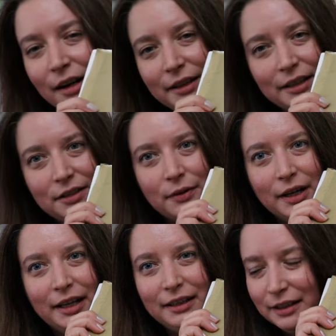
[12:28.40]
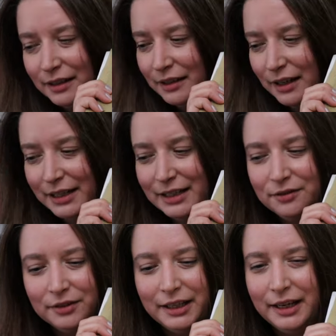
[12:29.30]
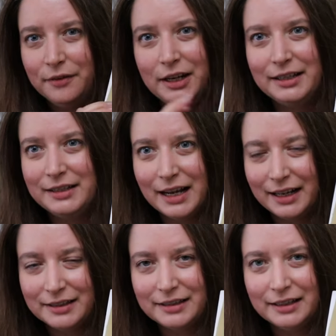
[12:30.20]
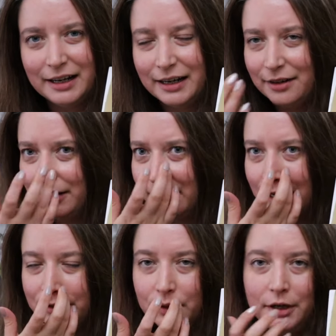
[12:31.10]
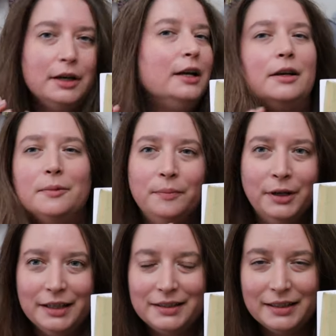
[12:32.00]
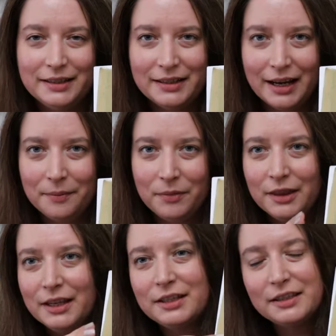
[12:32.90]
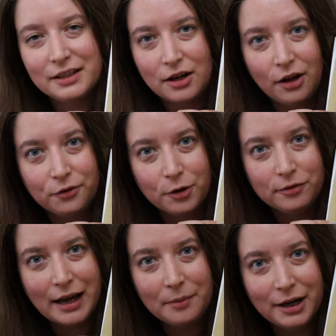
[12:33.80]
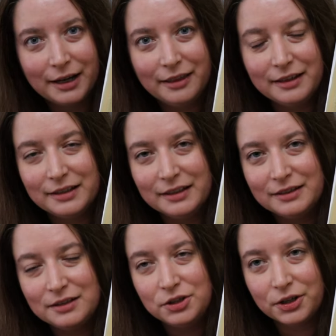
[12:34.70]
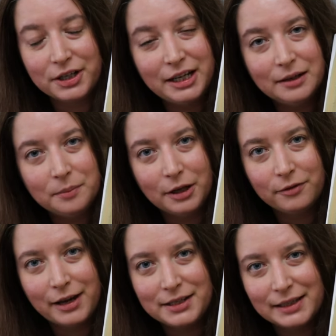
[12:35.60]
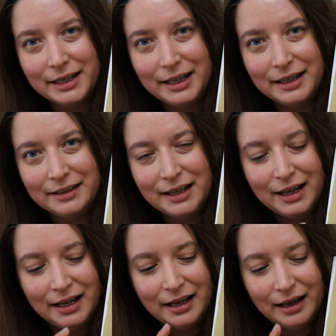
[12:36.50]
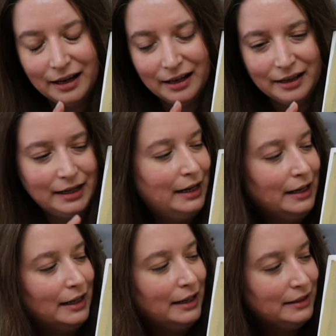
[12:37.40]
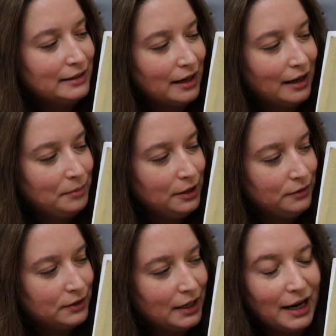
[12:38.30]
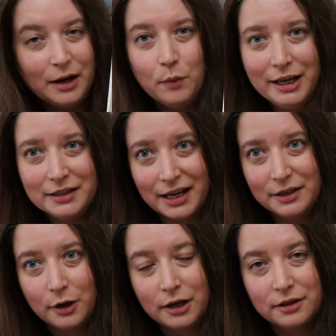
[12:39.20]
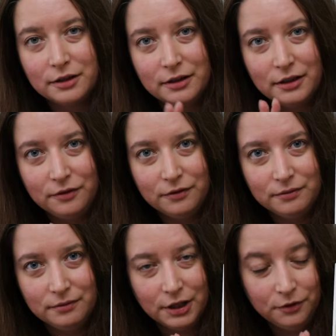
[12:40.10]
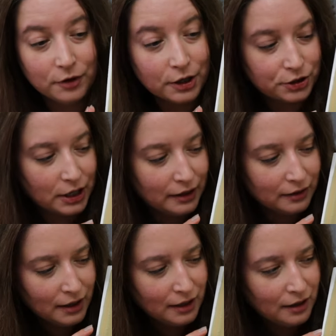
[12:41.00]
On this one, I didn't really give any stats, did I, on the last one? But it's the same. This is the called for fabric. This is dirty Belfast linen. And I'm using a weak dye work conversion.